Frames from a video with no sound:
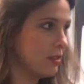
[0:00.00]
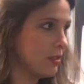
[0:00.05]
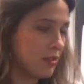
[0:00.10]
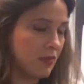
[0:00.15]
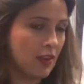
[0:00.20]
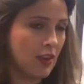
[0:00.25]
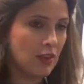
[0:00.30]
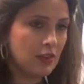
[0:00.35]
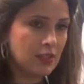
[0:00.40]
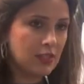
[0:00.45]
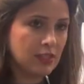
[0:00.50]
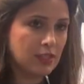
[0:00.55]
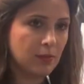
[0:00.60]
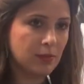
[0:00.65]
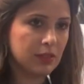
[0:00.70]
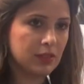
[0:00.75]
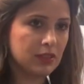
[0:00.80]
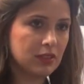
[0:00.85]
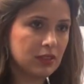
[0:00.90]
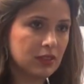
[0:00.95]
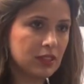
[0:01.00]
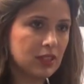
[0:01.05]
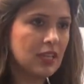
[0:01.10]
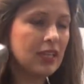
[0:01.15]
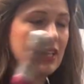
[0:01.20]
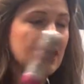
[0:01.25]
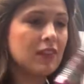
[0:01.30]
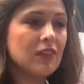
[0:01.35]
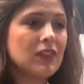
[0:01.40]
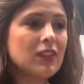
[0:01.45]
It's very simple.
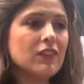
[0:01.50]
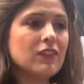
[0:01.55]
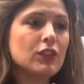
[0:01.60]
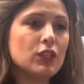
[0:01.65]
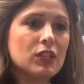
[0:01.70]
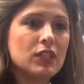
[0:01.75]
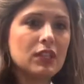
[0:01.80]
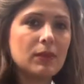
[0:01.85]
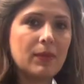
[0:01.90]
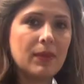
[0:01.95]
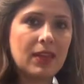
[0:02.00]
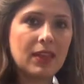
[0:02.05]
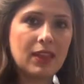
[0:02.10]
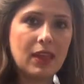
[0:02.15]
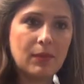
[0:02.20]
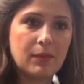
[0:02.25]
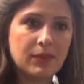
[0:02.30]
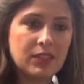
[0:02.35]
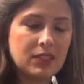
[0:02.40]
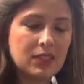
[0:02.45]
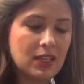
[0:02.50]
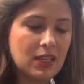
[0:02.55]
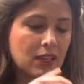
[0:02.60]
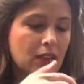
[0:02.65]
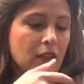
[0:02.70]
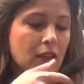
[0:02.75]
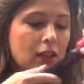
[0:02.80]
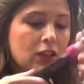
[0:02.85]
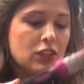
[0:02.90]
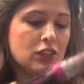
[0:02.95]
Even if you didn't make that
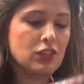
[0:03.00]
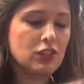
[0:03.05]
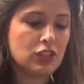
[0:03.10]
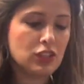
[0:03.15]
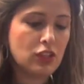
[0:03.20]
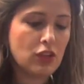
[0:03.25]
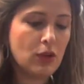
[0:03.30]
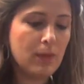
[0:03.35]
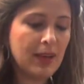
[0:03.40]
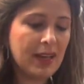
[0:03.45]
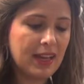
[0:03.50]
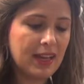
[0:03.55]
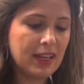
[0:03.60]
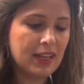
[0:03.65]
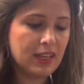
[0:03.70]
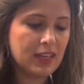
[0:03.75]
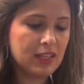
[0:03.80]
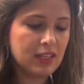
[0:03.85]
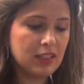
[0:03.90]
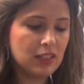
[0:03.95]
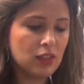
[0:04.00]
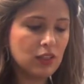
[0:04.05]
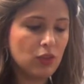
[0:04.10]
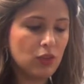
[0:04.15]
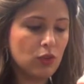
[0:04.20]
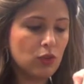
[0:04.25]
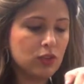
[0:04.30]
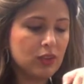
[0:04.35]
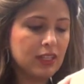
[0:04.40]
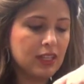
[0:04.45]
mistake. Just go back in,
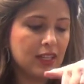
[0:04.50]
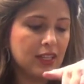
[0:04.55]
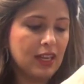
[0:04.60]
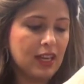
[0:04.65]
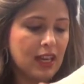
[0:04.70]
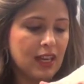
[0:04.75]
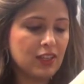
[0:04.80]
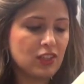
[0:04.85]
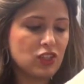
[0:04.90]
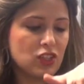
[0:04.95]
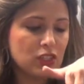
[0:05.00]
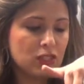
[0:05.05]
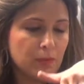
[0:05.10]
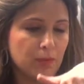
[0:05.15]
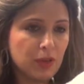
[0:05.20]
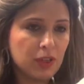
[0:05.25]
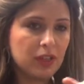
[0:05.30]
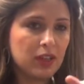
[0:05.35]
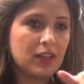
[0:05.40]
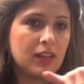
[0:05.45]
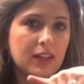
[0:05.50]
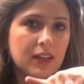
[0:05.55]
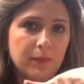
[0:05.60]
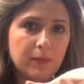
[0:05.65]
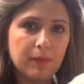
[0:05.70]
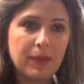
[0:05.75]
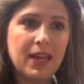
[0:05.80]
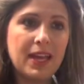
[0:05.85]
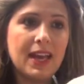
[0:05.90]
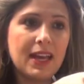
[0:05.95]
hold it, and just put
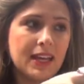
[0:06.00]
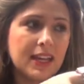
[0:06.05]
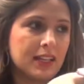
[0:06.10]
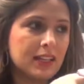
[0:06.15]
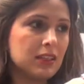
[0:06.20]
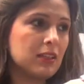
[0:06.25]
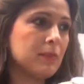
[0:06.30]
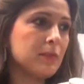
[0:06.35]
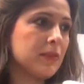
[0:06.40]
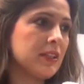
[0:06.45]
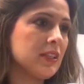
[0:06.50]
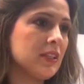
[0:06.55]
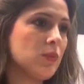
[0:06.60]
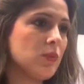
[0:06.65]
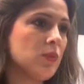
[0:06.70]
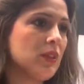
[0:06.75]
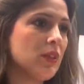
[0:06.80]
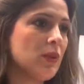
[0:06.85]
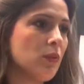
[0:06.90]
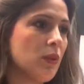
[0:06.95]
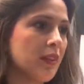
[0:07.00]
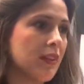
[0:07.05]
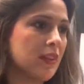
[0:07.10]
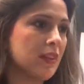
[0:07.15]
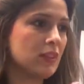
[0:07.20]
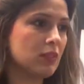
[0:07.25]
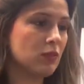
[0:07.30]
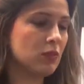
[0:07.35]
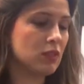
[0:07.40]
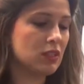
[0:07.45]
it back into place where you want
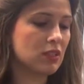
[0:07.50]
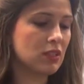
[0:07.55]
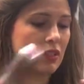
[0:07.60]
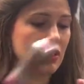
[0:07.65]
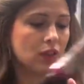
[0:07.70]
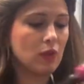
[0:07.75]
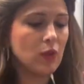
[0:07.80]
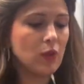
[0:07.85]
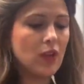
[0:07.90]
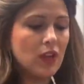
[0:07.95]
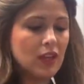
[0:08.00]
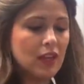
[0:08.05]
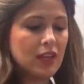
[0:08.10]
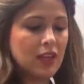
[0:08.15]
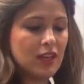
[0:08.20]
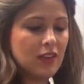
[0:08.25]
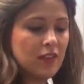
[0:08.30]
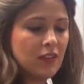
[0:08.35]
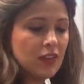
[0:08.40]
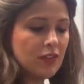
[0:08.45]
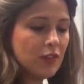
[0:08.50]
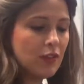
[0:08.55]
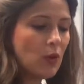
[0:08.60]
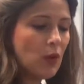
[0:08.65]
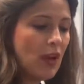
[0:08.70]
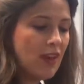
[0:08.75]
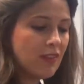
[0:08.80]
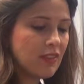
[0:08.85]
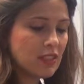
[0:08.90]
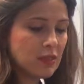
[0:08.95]
these roots to go. Even if you
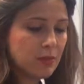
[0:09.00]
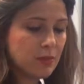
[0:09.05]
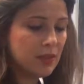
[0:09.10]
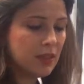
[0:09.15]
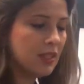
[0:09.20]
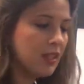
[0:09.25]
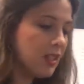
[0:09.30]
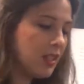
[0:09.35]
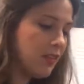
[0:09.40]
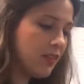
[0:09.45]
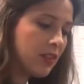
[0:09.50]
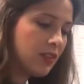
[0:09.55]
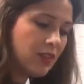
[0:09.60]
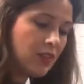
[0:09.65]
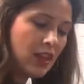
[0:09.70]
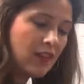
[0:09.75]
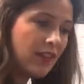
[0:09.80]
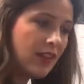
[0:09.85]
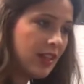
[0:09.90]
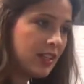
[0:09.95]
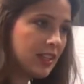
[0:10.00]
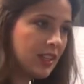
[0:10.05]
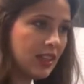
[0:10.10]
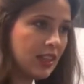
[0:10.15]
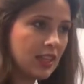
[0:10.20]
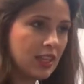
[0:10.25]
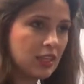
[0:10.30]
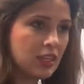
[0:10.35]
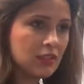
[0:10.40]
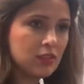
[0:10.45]
have a split, even if you have
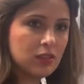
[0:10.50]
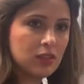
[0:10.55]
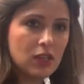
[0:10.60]
anything.